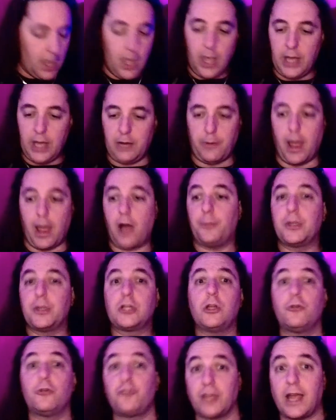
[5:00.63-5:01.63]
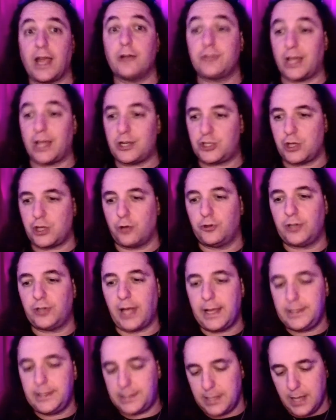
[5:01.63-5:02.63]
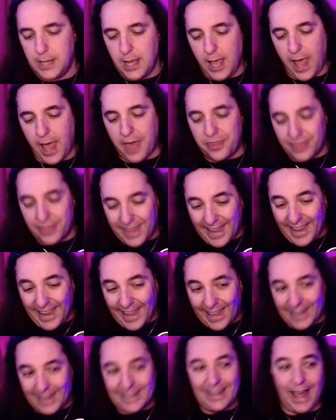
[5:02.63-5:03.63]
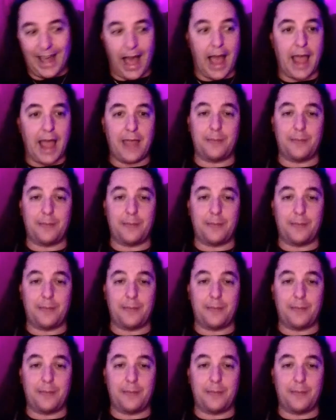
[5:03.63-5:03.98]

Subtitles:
Anyway, I'll be closing out that show tonight, and then I